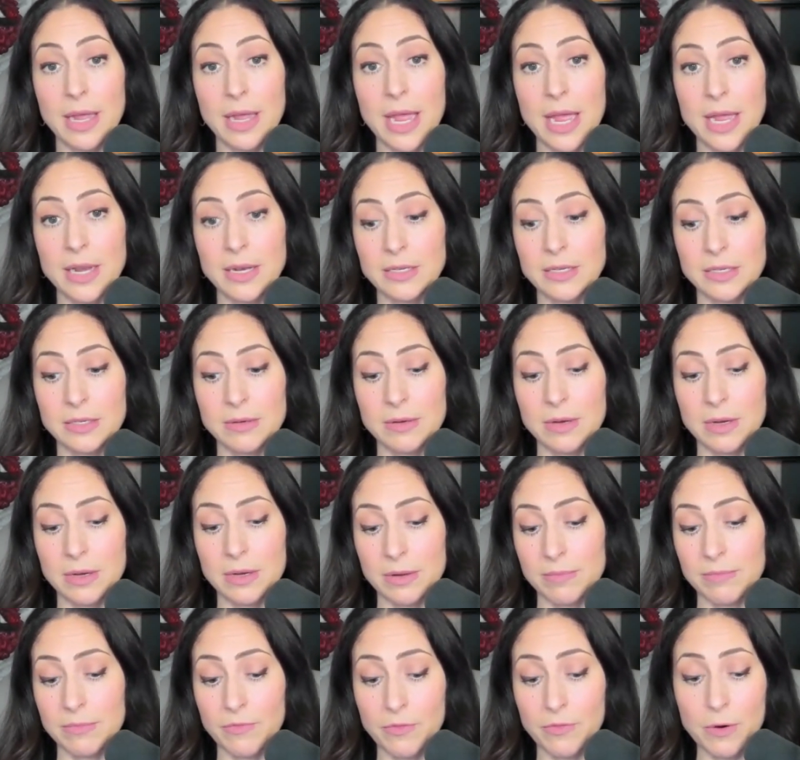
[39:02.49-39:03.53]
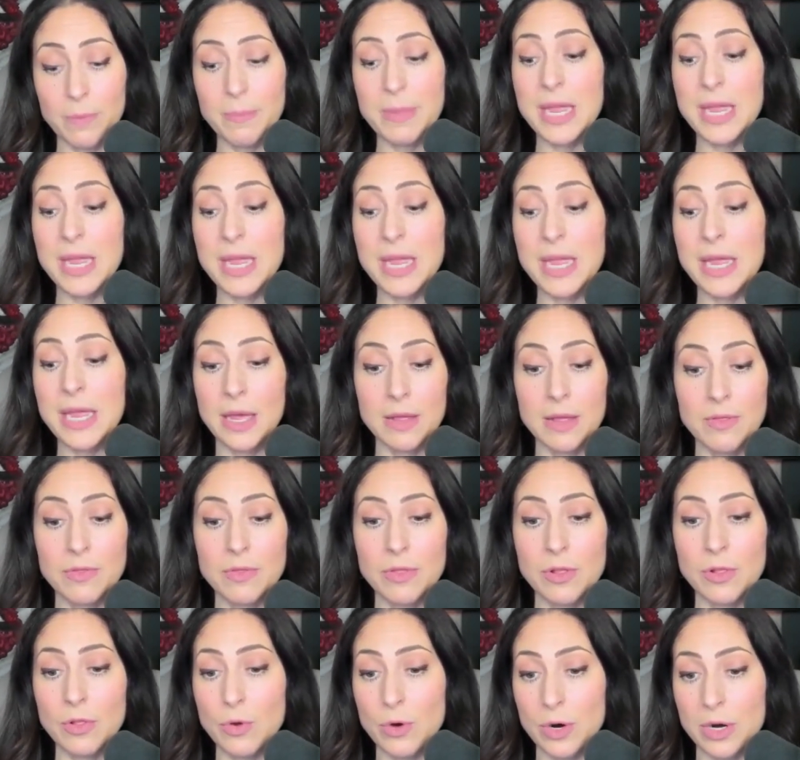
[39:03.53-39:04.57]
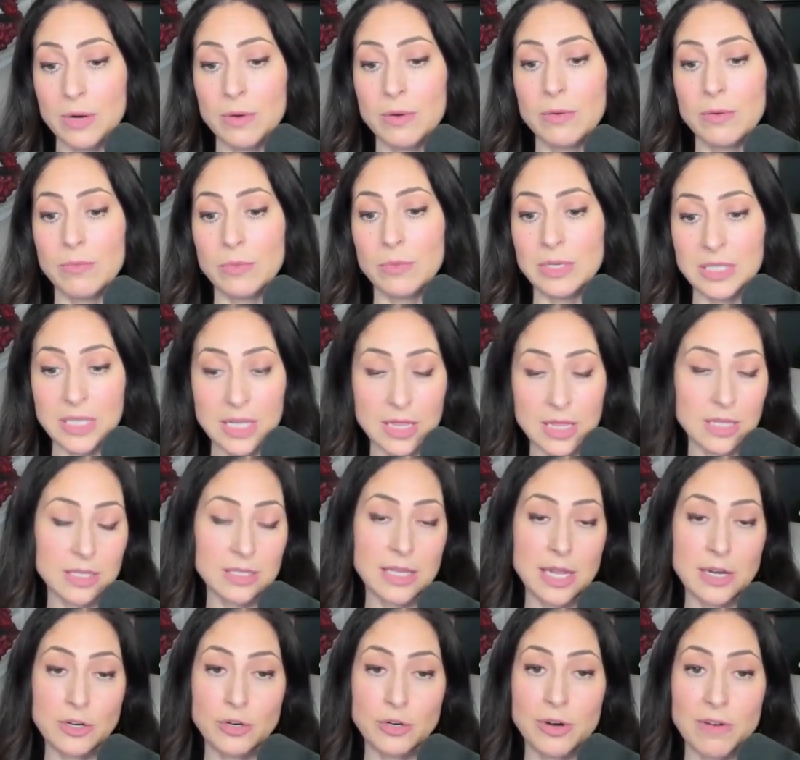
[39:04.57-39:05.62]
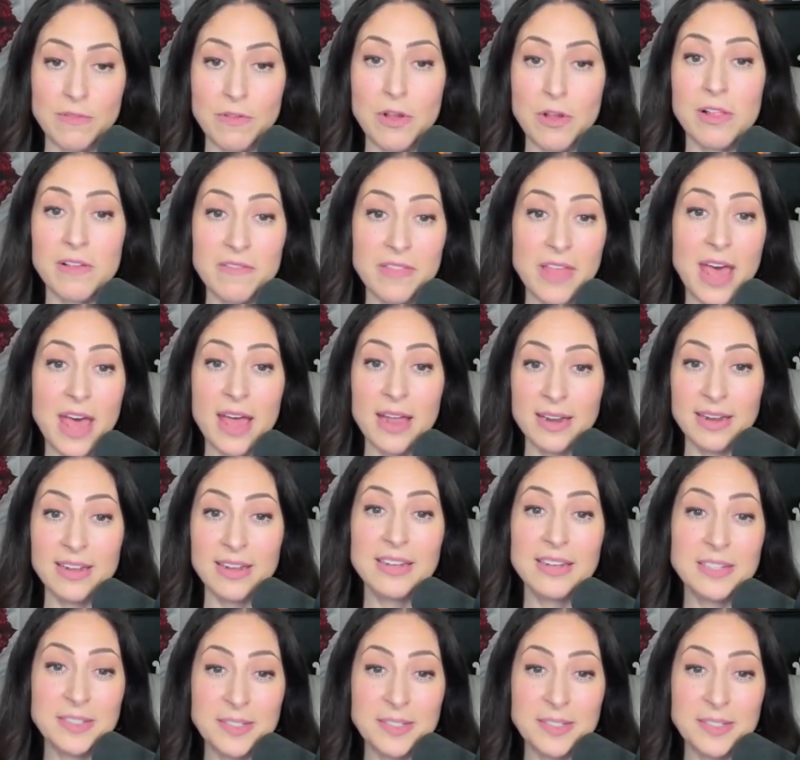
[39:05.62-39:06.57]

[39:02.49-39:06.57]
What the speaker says: And for me, the Lord was at the center of all of that.